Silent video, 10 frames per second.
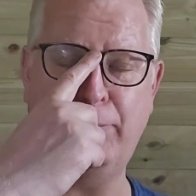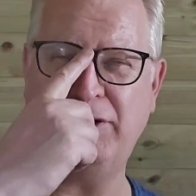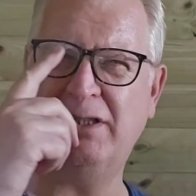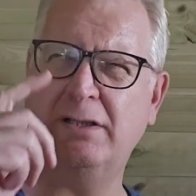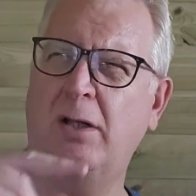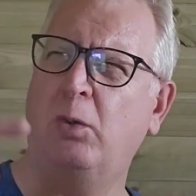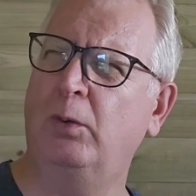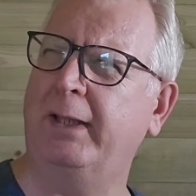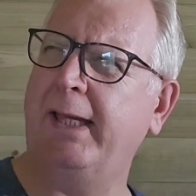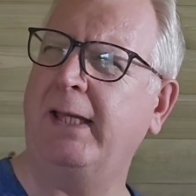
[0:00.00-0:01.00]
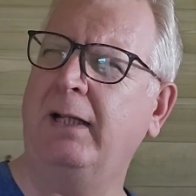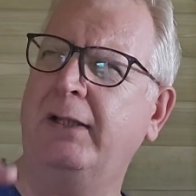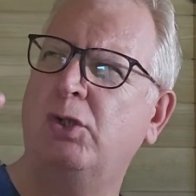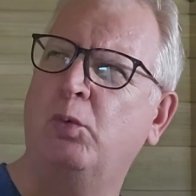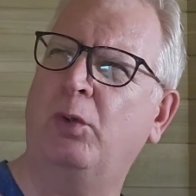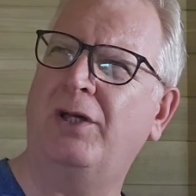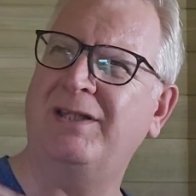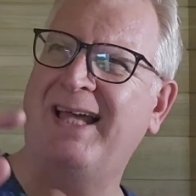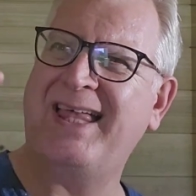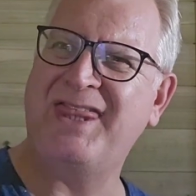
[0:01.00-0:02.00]
which is an old English
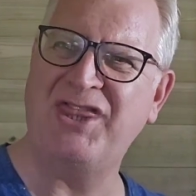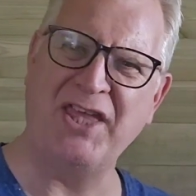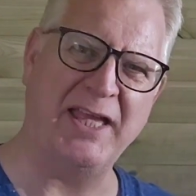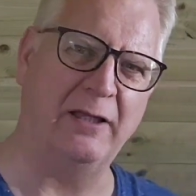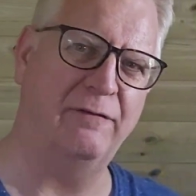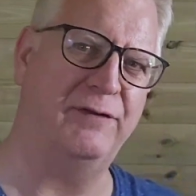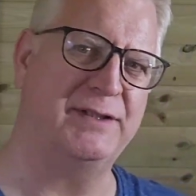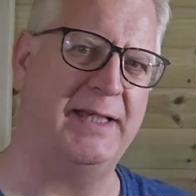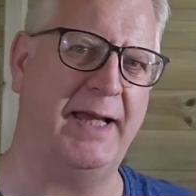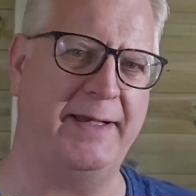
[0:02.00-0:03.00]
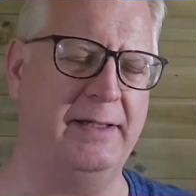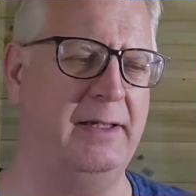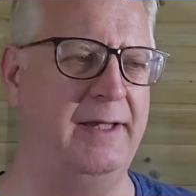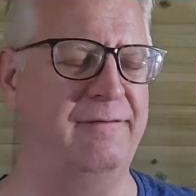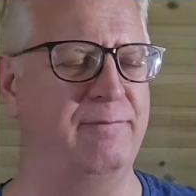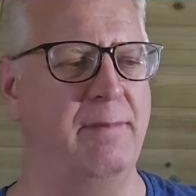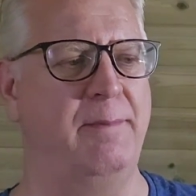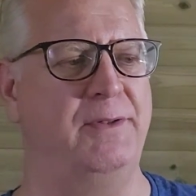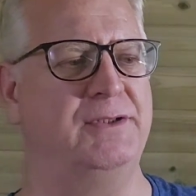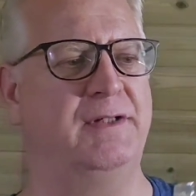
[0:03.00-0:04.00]
word, I think, for cider, if
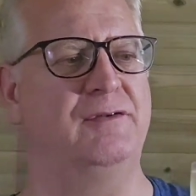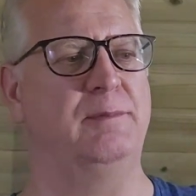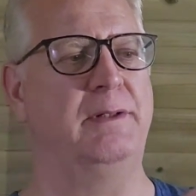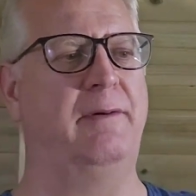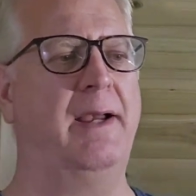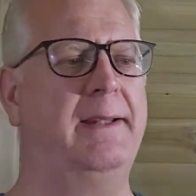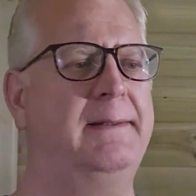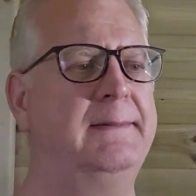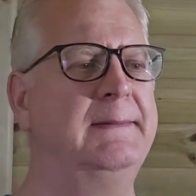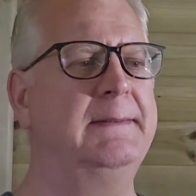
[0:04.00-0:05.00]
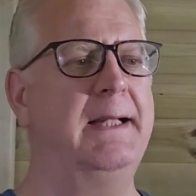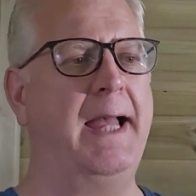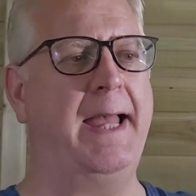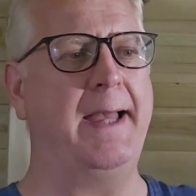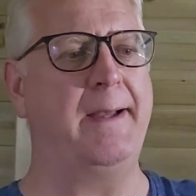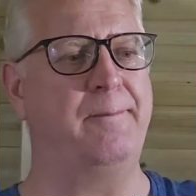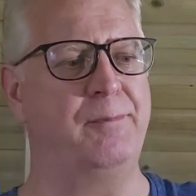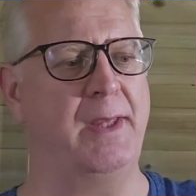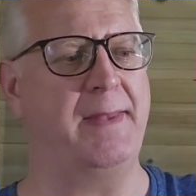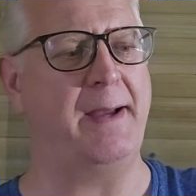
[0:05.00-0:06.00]
memory serves me right. And
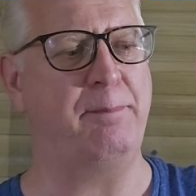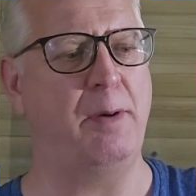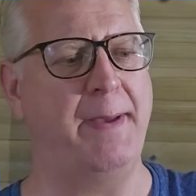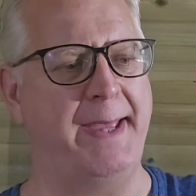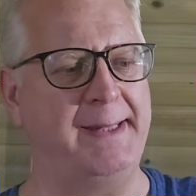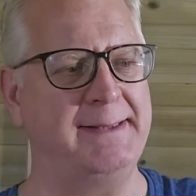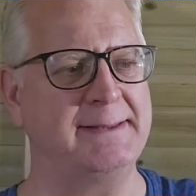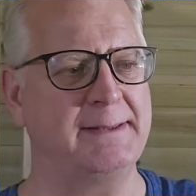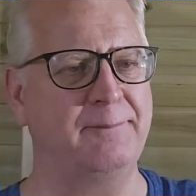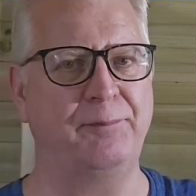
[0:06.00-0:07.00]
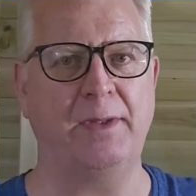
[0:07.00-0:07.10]
that pomace